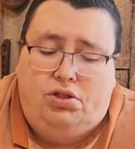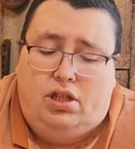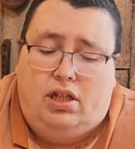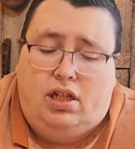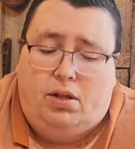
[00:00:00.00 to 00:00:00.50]
She
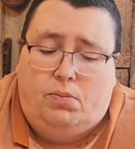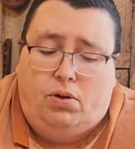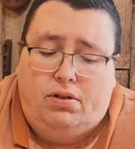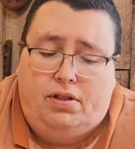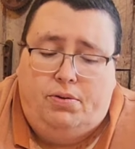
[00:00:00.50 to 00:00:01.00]
did not
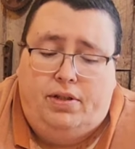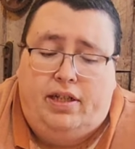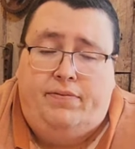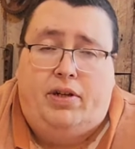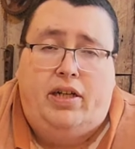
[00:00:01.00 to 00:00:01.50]
want to do
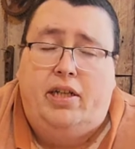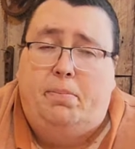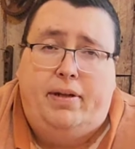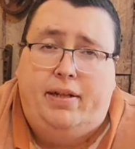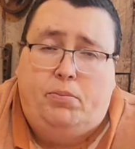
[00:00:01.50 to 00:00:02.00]
that. Very
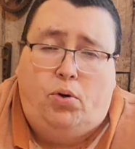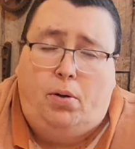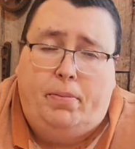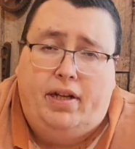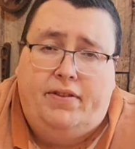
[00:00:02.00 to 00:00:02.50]
independent
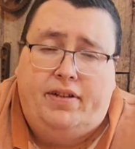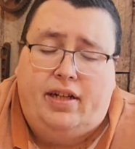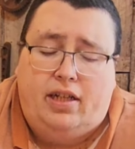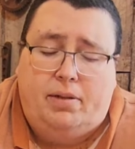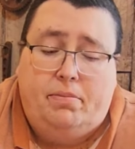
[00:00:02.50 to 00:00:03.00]
woman at the
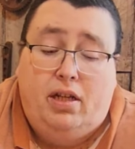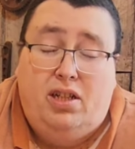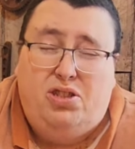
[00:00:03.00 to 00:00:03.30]
time.